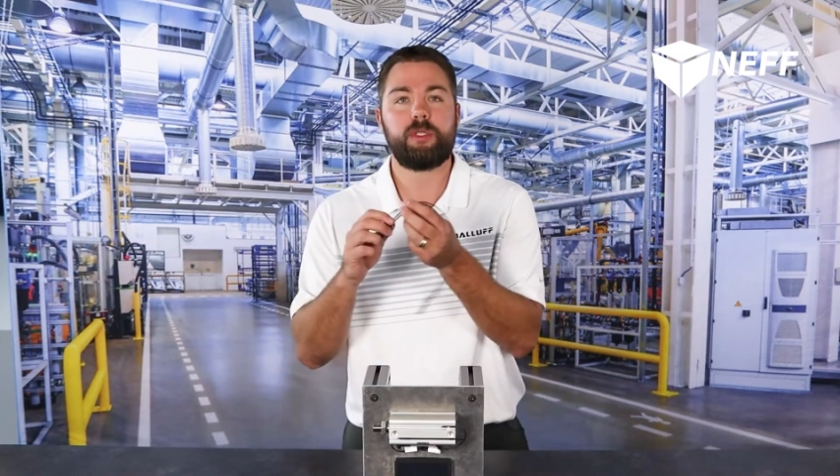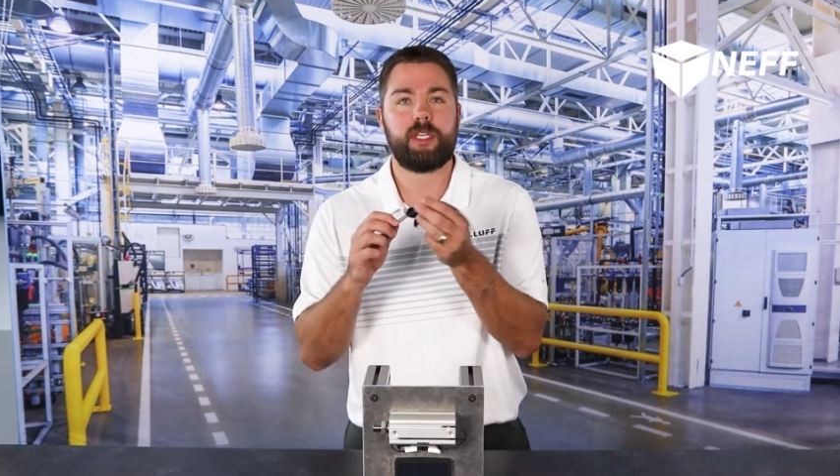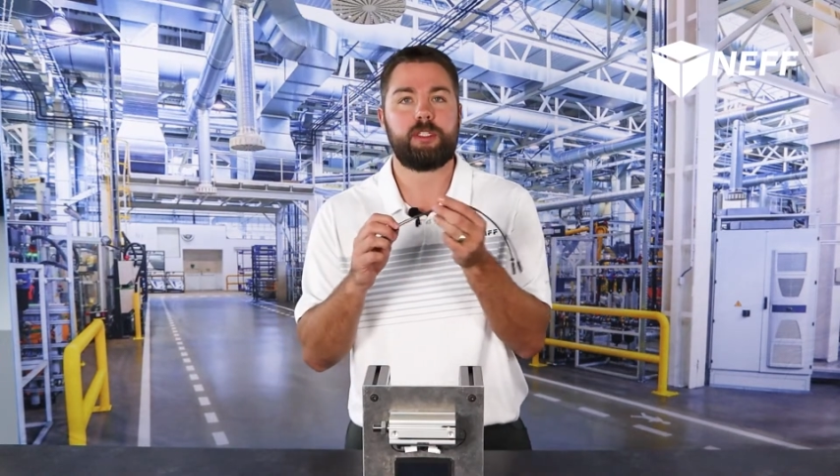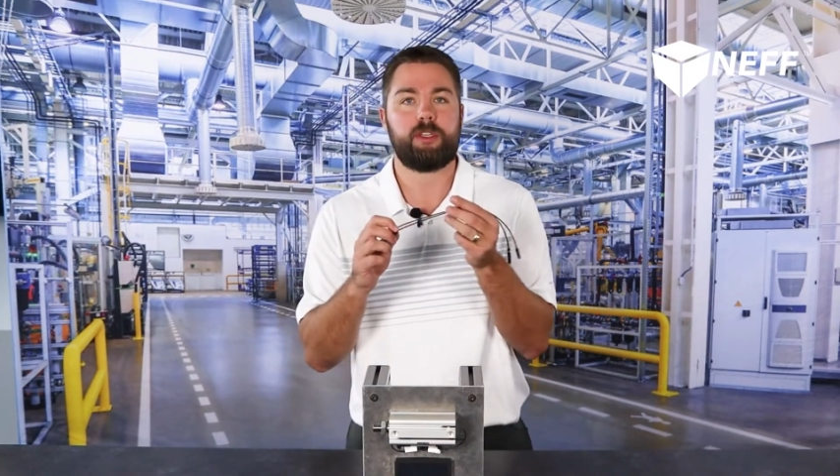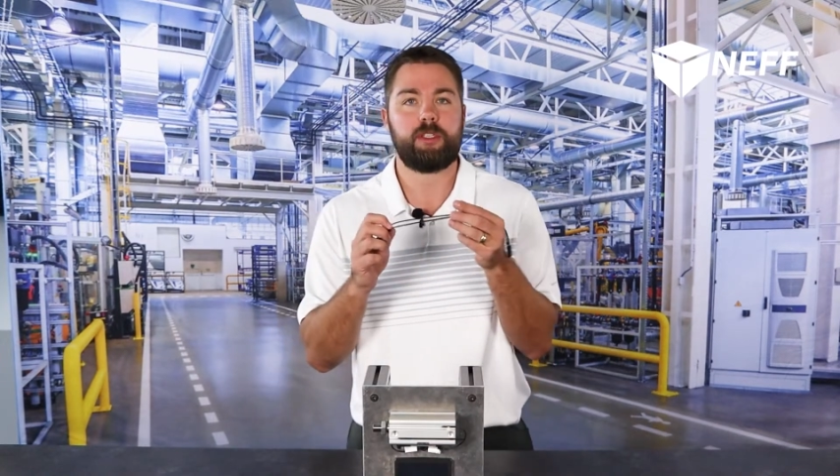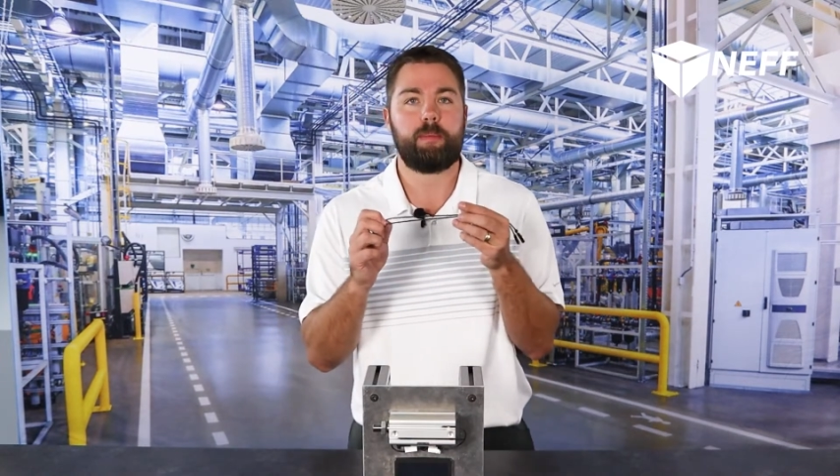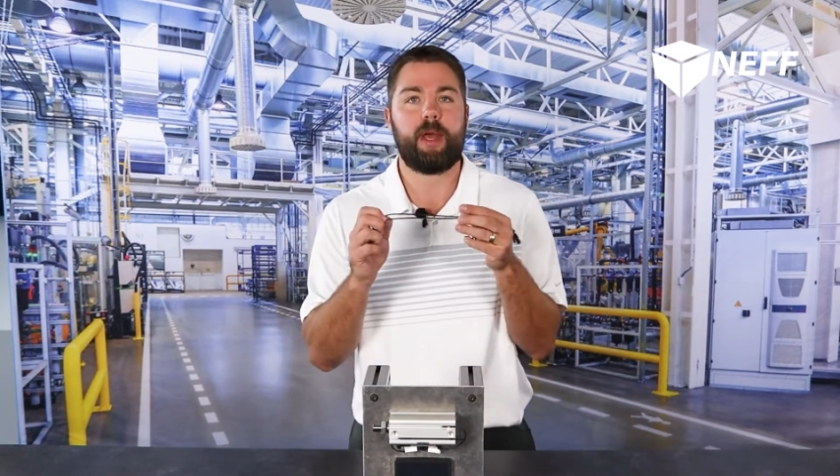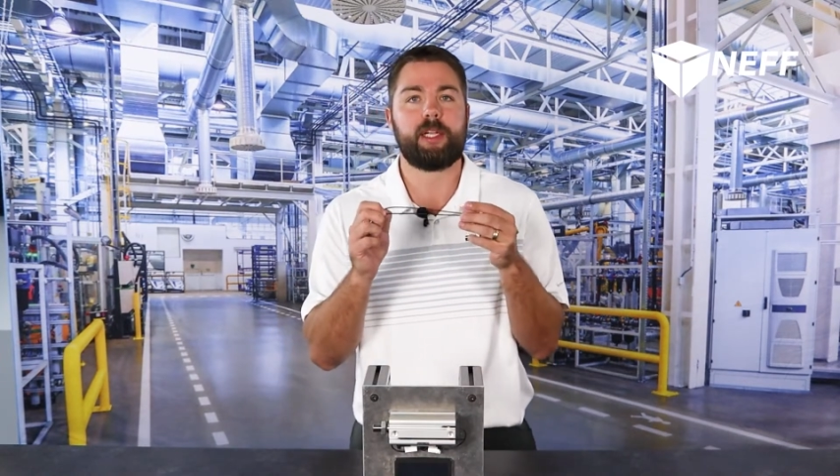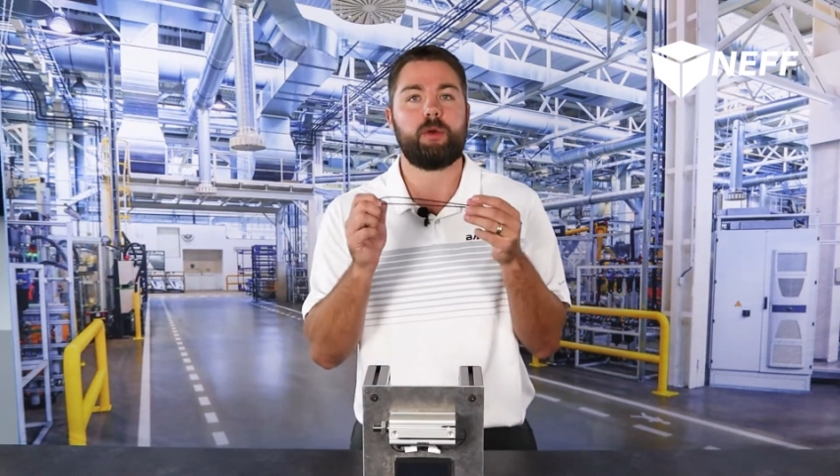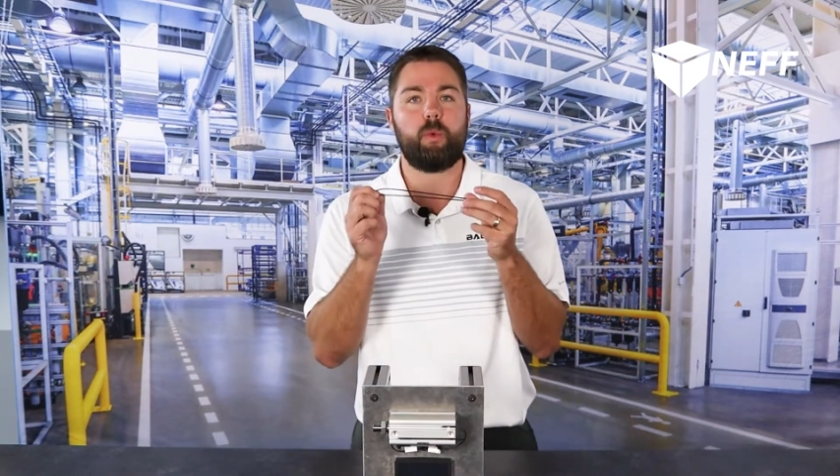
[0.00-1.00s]
sensors
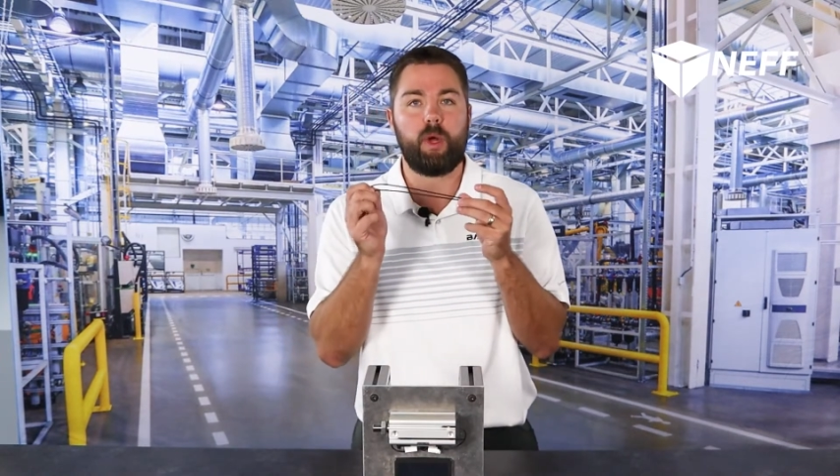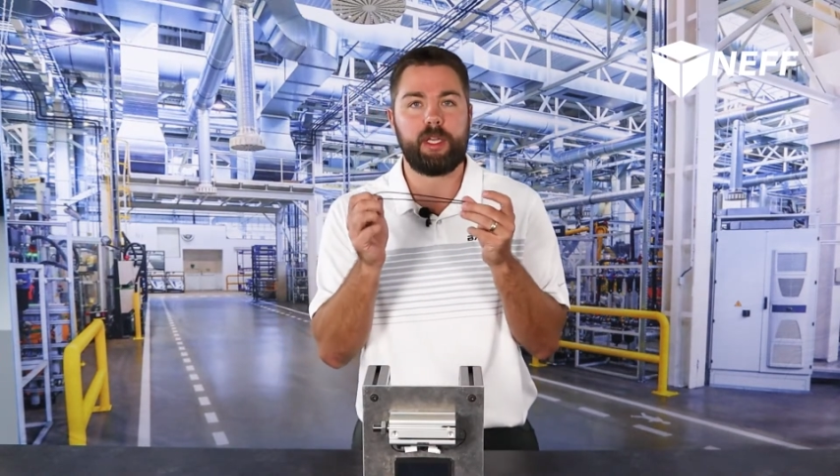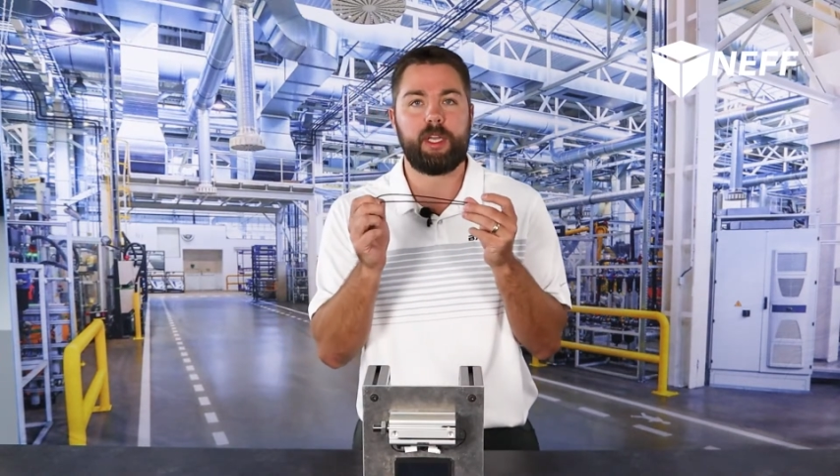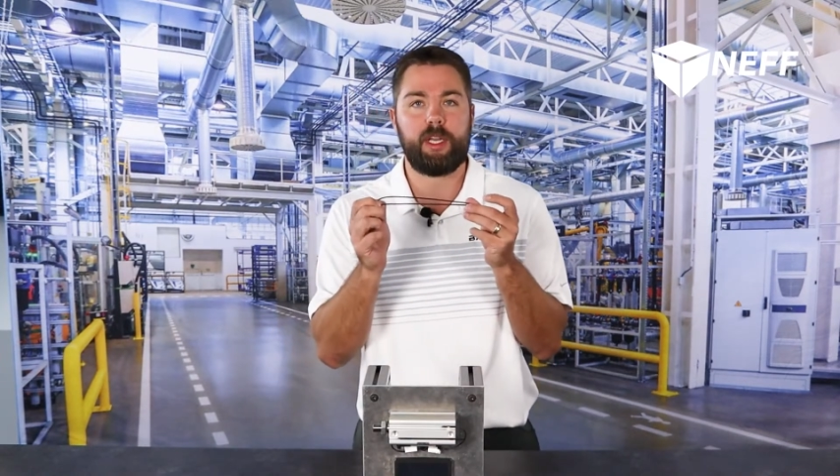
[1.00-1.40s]
back to one